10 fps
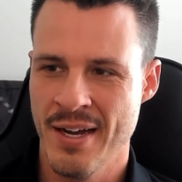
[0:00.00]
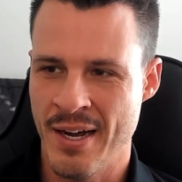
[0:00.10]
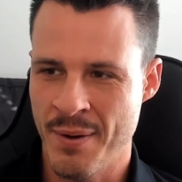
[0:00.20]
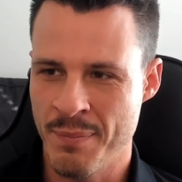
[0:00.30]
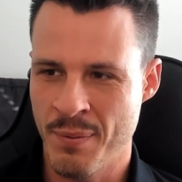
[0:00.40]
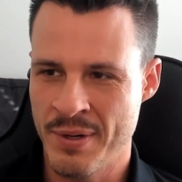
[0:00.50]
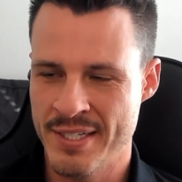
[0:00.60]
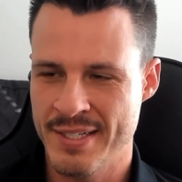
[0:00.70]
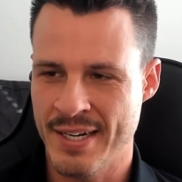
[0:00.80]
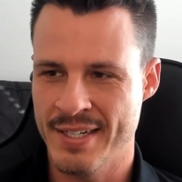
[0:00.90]
But we
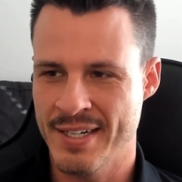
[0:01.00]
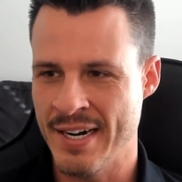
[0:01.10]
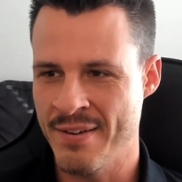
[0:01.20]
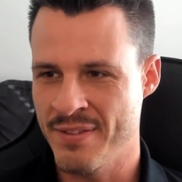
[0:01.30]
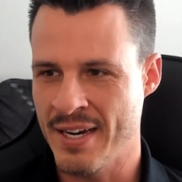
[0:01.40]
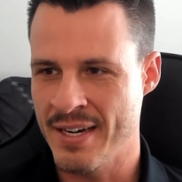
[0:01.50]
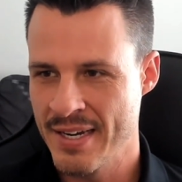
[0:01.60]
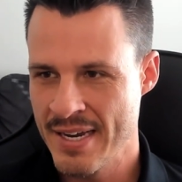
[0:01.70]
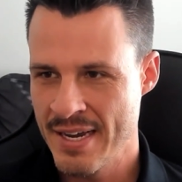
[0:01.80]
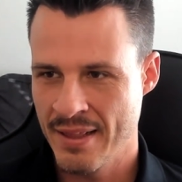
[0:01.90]
just had to kind of like
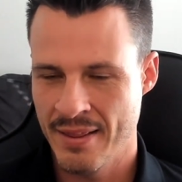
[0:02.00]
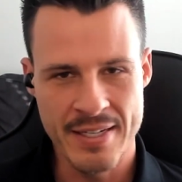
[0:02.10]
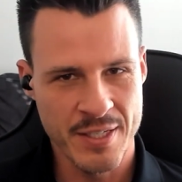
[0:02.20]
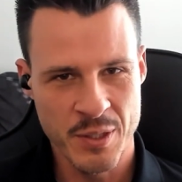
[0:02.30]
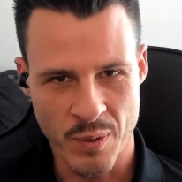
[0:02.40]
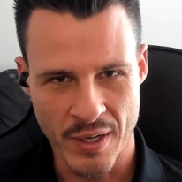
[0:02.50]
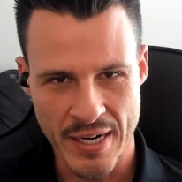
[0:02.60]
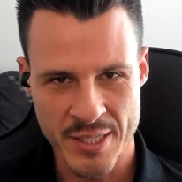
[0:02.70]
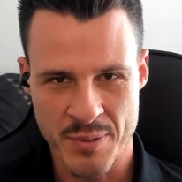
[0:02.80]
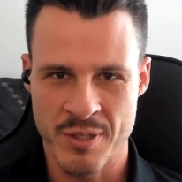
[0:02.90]
listen to our
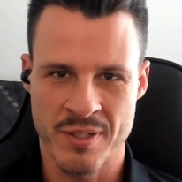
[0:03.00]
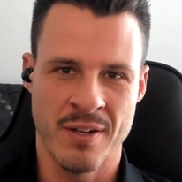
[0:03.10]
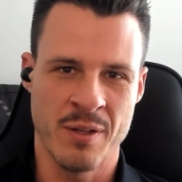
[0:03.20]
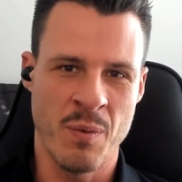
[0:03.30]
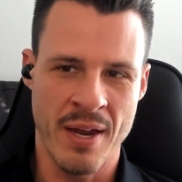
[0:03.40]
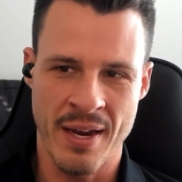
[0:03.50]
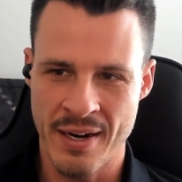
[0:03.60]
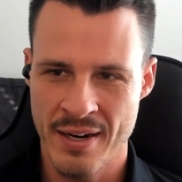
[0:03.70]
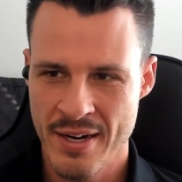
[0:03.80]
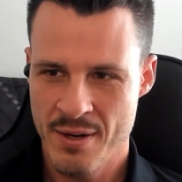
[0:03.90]
customers along the
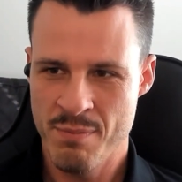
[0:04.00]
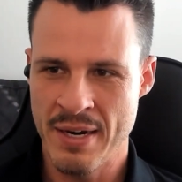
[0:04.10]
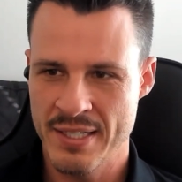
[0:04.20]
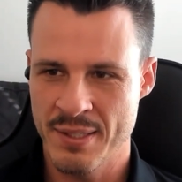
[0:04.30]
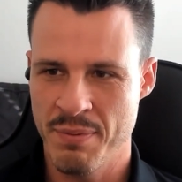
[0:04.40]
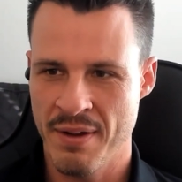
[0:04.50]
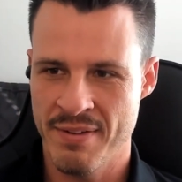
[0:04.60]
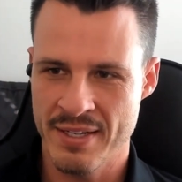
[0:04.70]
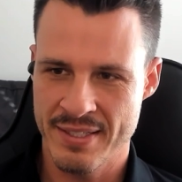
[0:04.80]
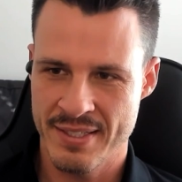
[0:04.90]
way, make some
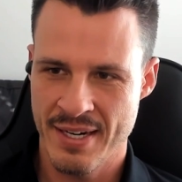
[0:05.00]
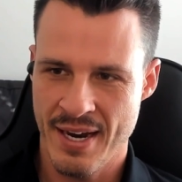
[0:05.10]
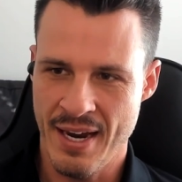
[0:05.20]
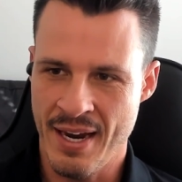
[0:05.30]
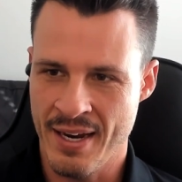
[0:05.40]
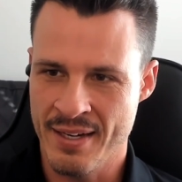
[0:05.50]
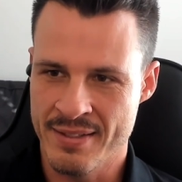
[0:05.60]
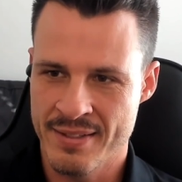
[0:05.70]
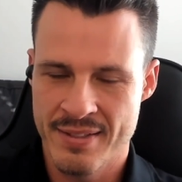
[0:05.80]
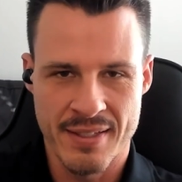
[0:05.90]
pivots,
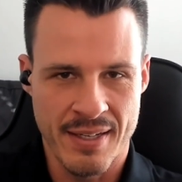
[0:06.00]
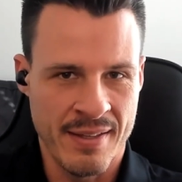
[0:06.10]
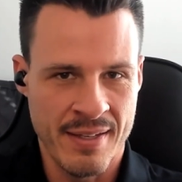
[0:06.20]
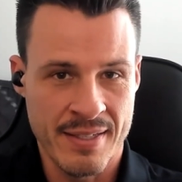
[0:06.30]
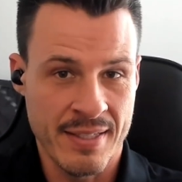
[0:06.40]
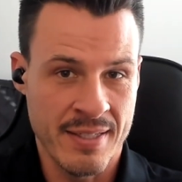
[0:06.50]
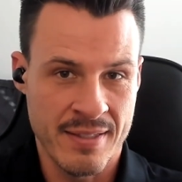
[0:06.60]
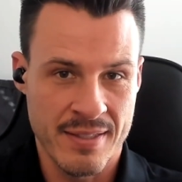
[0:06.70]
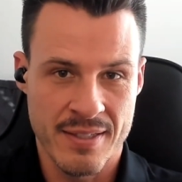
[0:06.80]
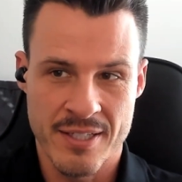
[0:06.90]
and this
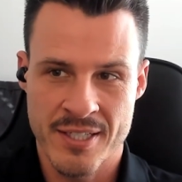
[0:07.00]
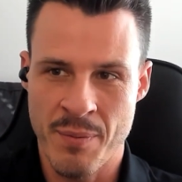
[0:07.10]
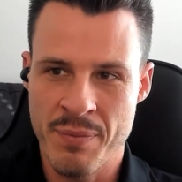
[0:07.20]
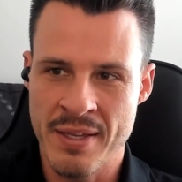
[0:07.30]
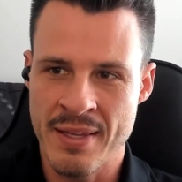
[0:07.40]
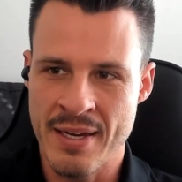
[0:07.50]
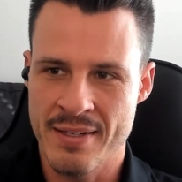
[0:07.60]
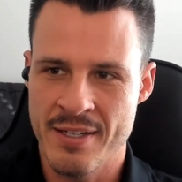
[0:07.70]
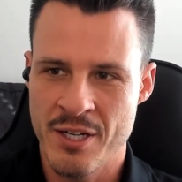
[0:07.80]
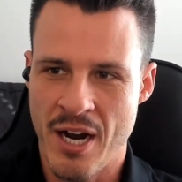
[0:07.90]
is something
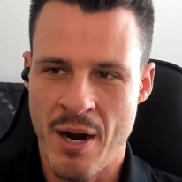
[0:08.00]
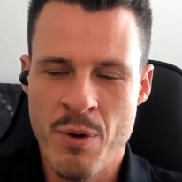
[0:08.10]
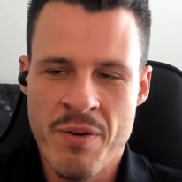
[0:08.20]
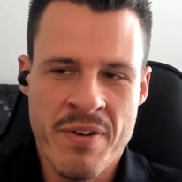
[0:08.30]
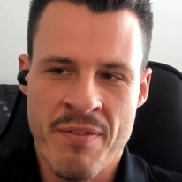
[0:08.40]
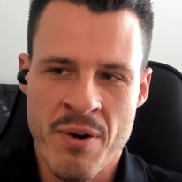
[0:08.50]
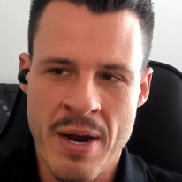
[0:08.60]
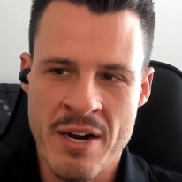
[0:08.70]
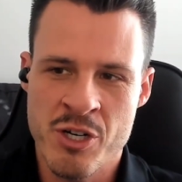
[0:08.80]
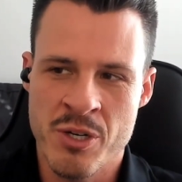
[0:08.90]
that I would have never
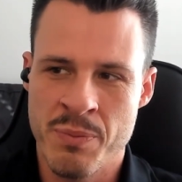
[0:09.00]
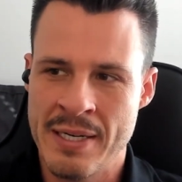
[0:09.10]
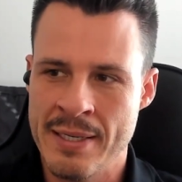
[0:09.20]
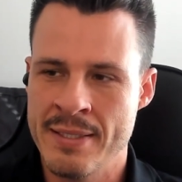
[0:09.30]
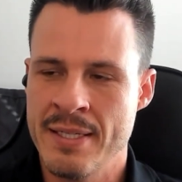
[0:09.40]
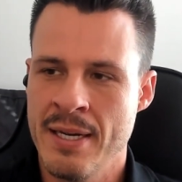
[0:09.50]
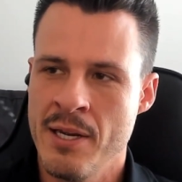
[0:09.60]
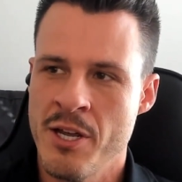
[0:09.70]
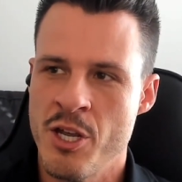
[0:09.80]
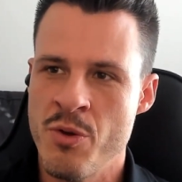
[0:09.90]
imagined, because
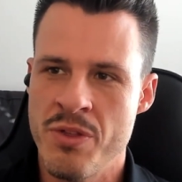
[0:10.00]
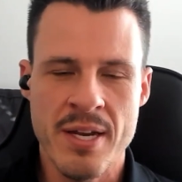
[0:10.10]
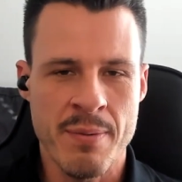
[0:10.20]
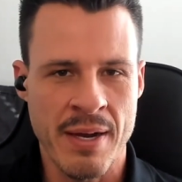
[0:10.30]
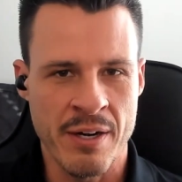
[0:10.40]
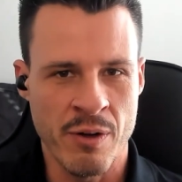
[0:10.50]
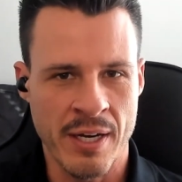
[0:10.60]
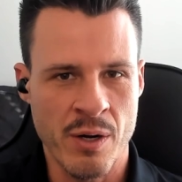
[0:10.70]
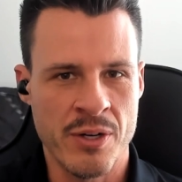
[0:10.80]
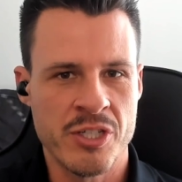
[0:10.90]
you think about it and you're
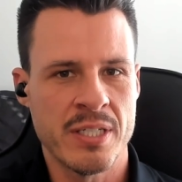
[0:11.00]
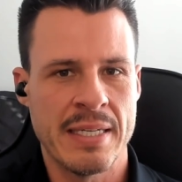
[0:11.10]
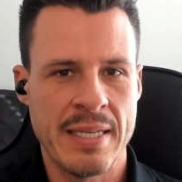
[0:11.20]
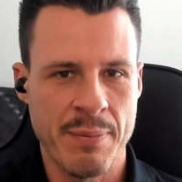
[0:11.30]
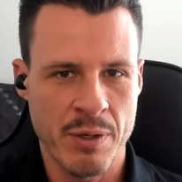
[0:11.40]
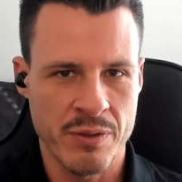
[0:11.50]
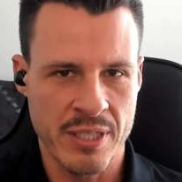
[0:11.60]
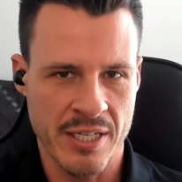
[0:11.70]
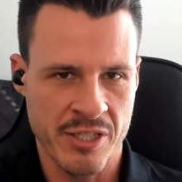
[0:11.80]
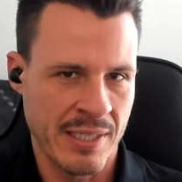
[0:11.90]
like, oh, it's just a typical
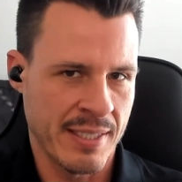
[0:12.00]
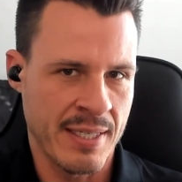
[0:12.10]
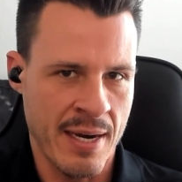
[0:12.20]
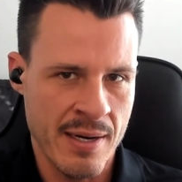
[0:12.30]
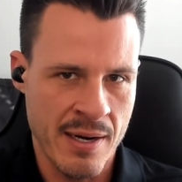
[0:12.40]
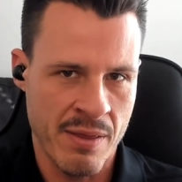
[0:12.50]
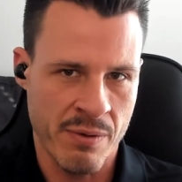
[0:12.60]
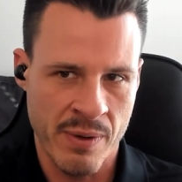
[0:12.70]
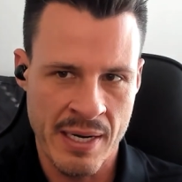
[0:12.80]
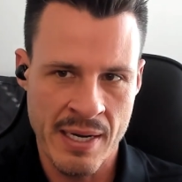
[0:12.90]
section extended in
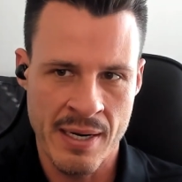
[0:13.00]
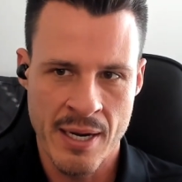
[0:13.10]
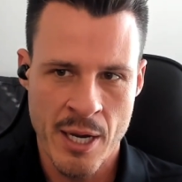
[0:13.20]
3D.